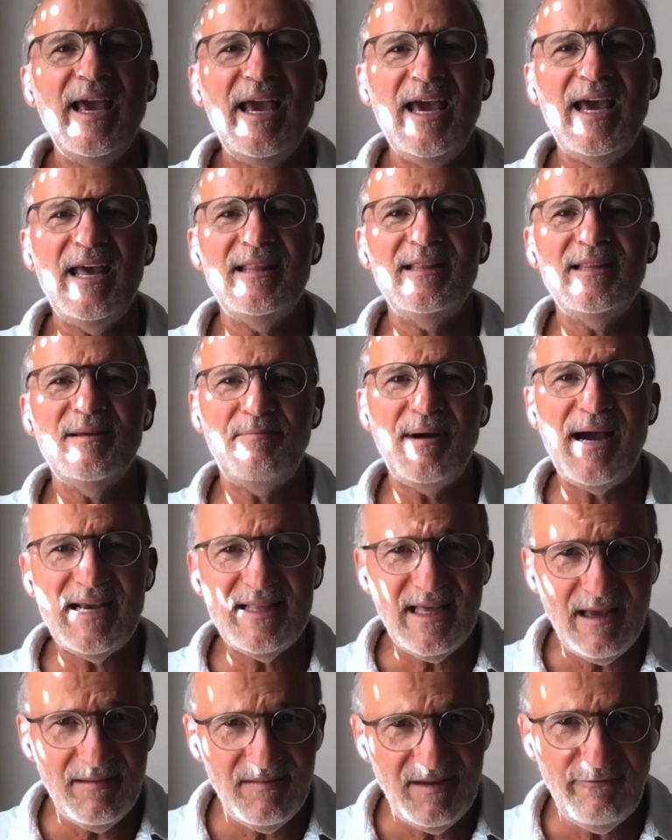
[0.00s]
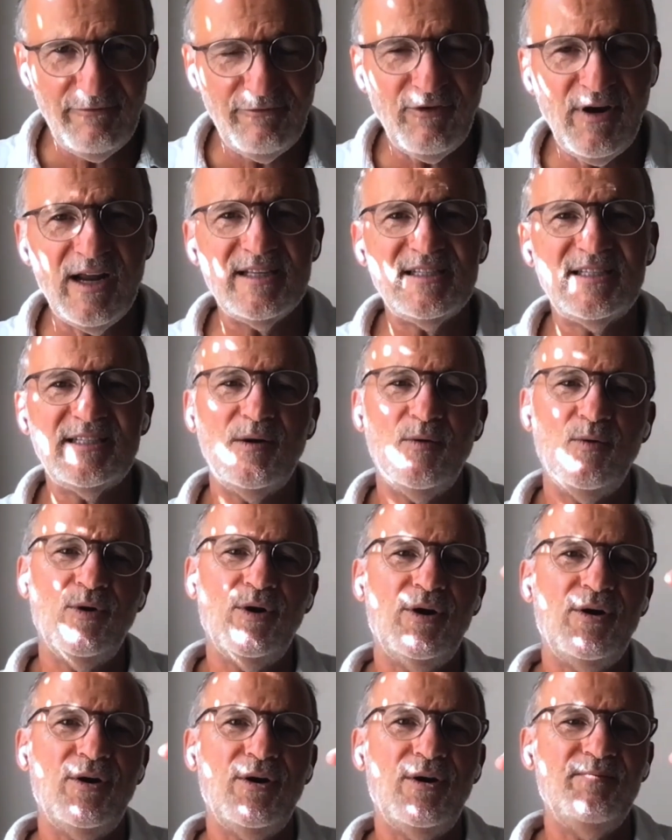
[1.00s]
And back then in France, there
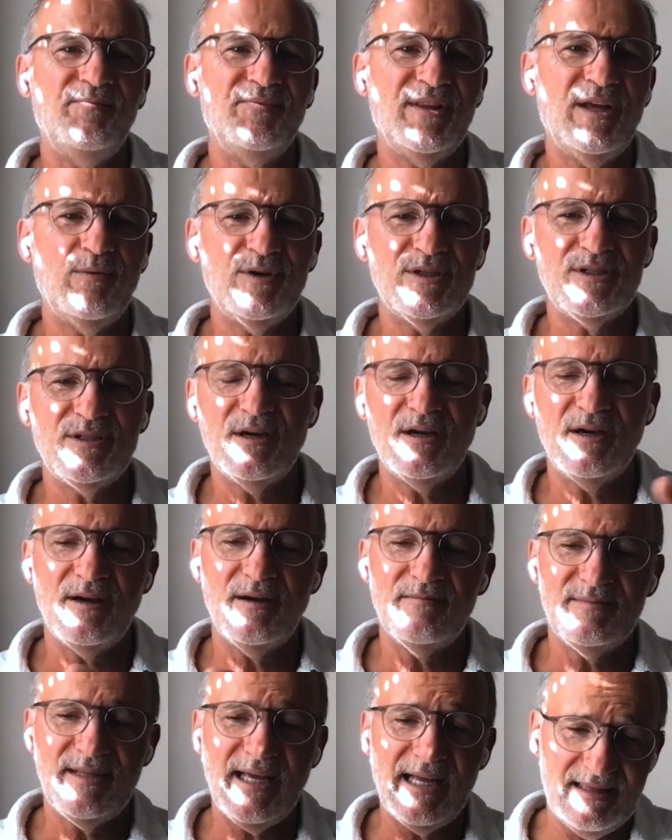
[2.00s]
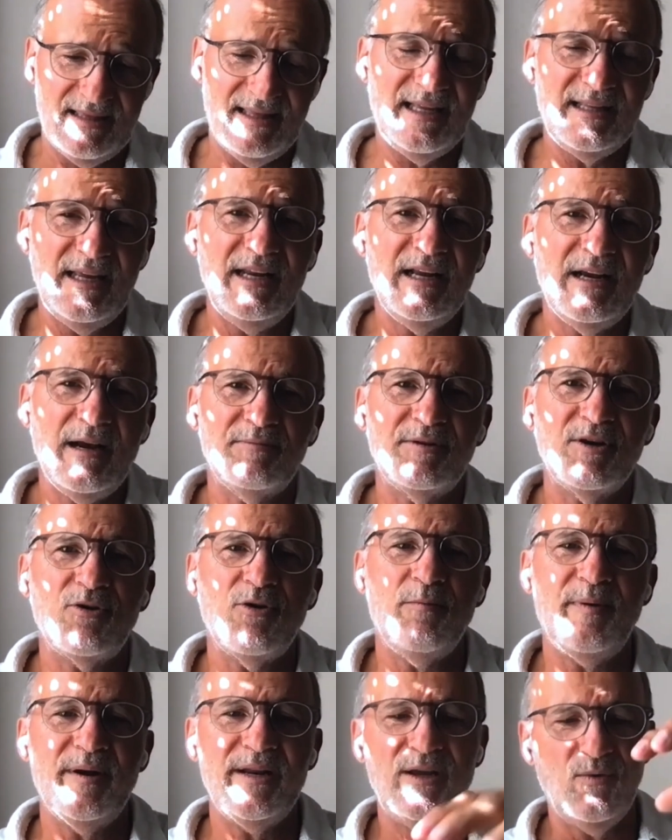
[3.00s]
were there was a that that helicopter
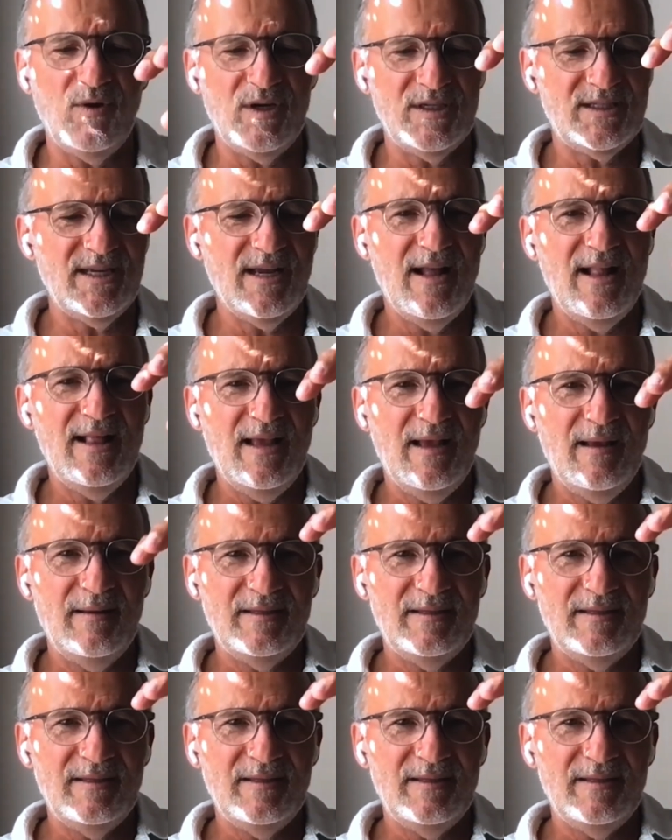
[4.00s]
company was